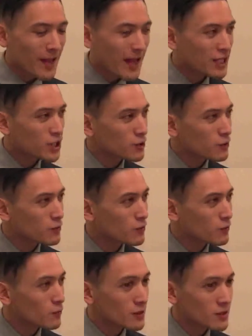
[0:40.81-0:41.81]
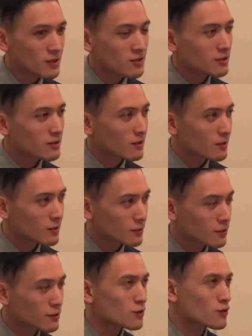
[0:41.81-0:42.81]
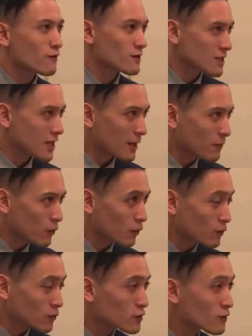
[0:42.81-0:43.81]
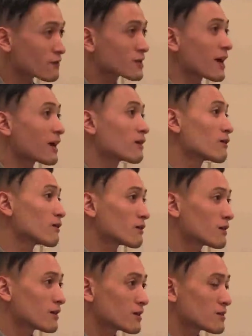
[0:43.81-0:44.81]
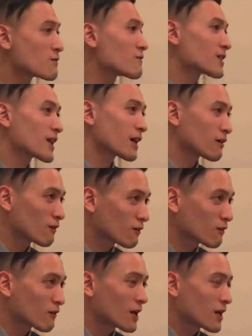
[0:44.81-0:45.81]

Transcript: actionable, which is a service type called Service Catalog. And Service Catalog